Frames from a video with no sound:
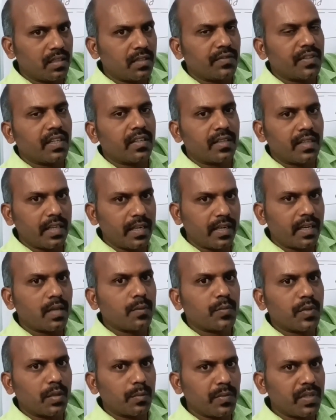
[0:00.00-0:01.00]
then we are
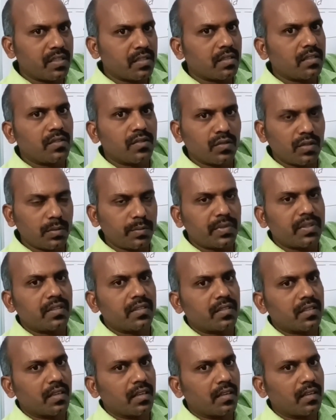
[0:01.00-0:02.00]
taking permission to the
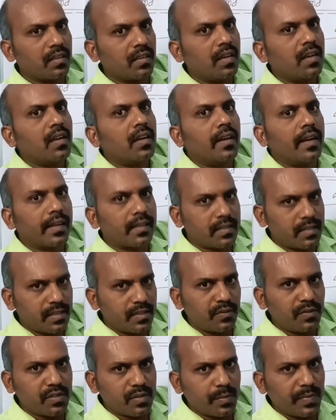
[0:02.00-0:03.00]
person,
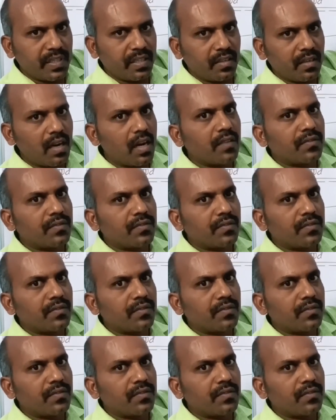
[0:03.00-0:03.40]
excuse me.